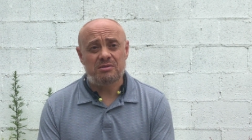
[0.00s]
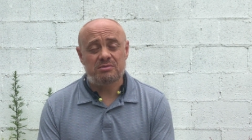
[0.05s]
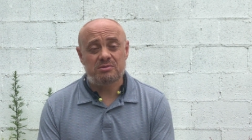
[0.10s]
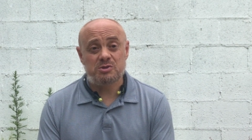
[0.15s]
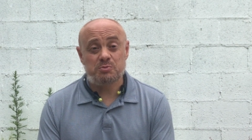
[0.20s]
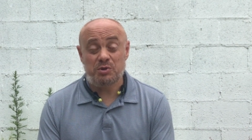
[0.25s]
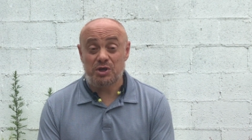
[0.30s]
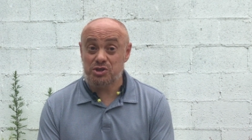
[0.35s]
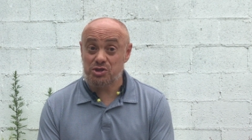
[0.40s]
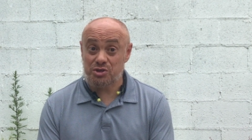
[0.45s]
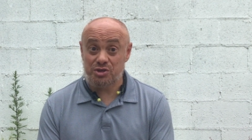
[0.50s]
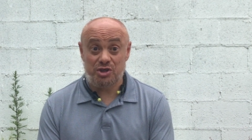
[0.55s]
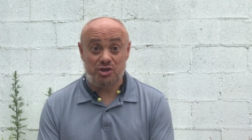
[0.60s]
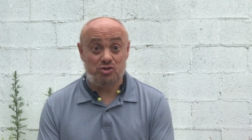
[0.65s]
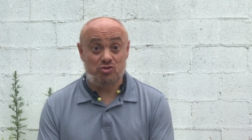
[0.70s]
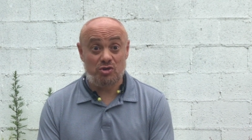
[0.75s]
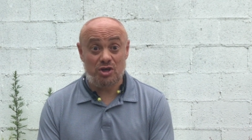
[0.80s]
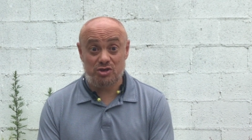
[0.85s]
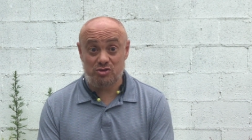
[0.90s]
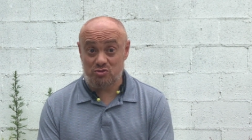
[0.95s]
especially
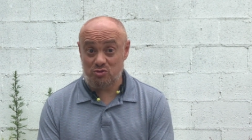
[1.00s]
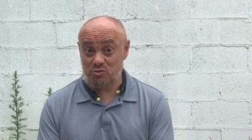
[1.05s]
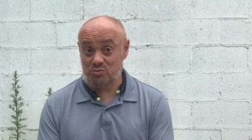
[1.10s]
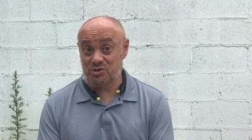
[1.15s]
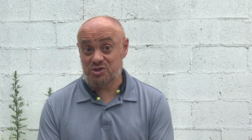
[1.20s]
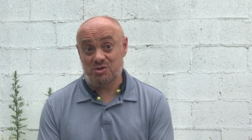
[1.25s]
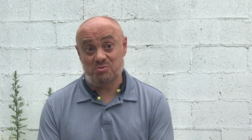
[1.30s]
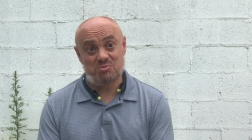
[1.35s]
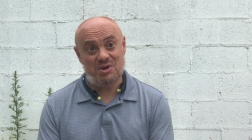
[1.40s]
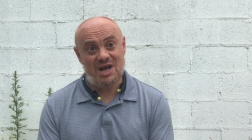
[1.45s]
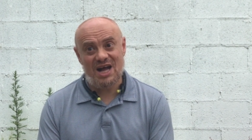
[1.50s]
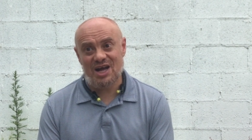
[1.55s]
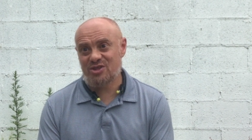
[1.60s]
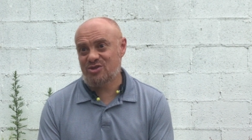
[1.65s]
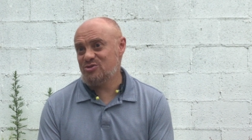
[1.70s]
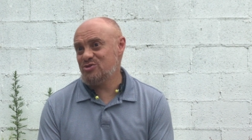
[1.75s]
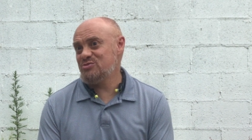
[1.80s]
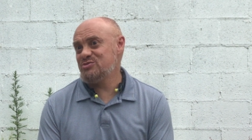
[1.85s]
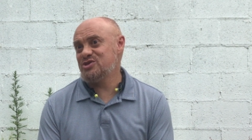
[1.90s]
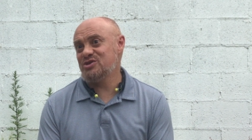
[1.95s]
in dress rooms and
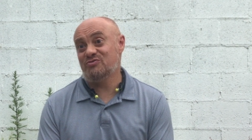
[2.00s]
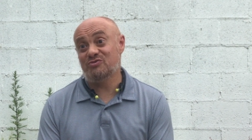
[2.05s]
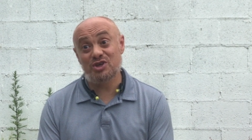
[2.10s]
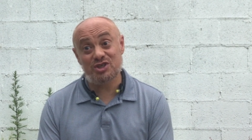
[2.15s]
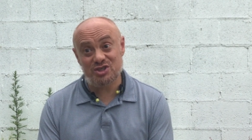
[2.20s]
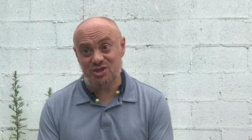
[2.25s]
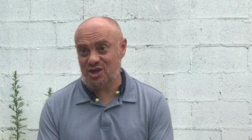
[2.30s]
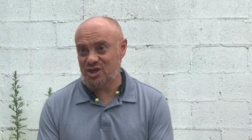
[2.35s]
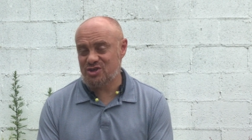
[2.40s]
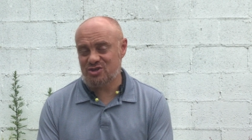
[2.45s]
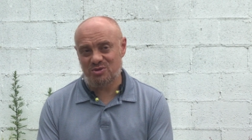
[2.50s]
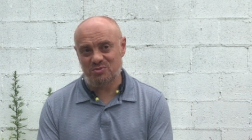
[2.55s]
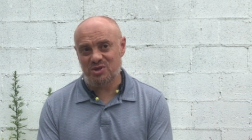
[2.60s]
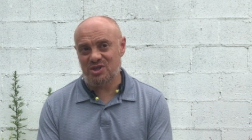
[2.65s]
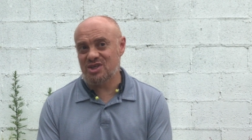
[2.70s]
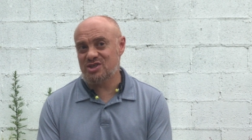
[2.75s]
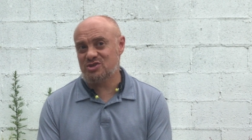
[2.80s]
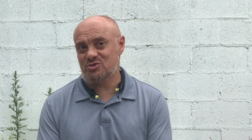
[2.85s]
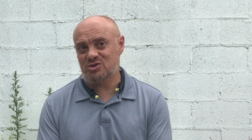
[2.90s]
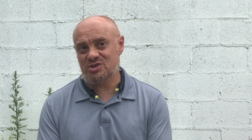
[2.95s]
bathrooms and this nature. I
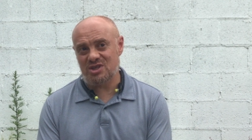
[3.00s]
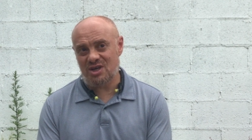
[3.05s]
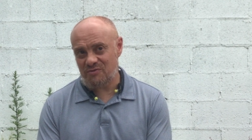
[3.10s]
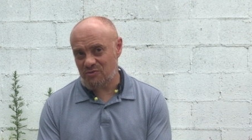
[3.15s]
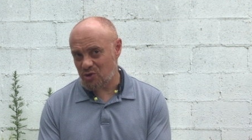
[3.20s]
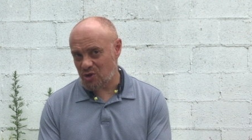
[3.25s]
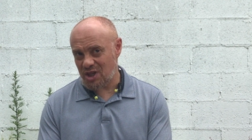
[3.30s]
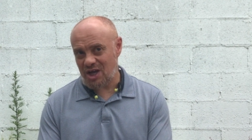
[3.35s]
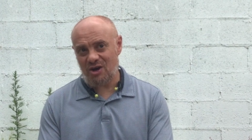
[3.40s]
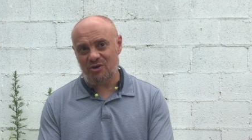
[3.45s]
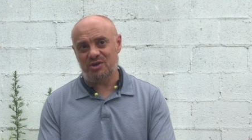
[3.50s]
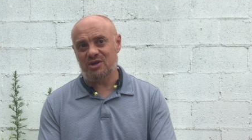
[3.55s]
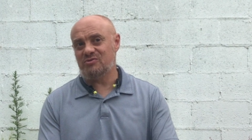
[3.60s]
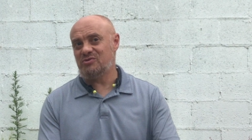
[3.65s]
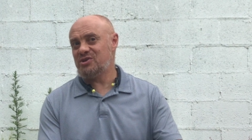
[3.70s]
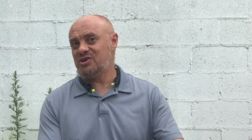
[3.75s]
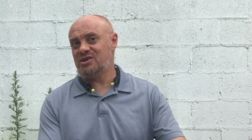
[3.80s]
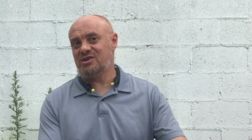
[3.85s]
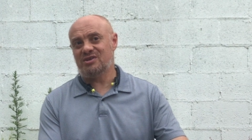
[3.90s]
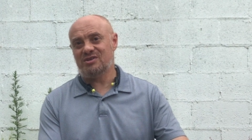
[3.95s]
mean, this was never allowed
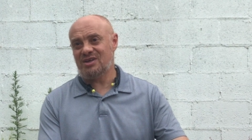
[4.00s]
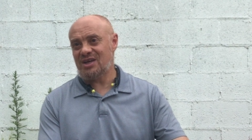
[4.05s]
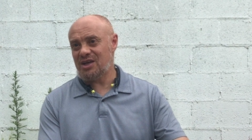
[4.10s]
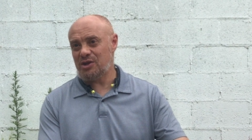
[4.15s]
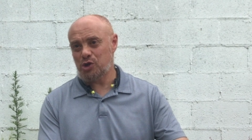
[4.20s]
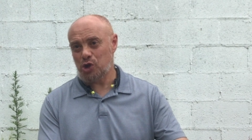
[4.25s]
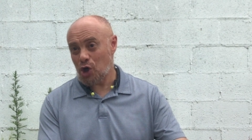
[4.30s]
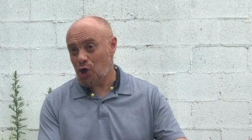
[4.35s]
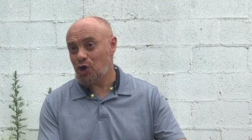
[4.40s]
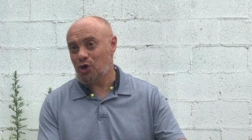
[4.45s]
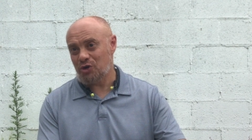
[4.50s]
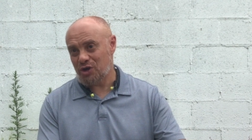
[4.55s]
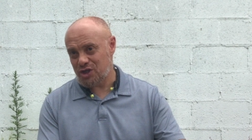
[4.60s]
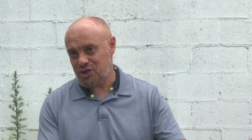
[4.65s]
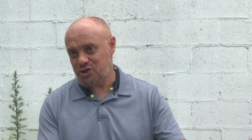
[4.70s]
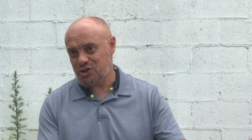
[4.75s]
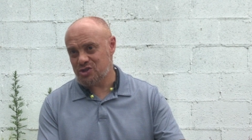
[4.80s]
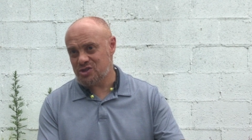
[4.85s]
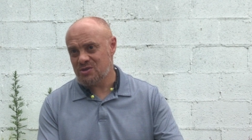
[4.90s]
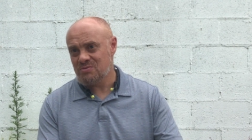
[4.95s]
even at younger
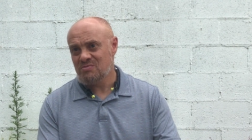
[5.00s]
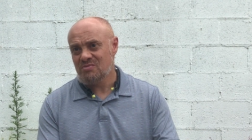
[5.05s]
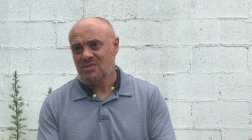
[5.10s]
ages.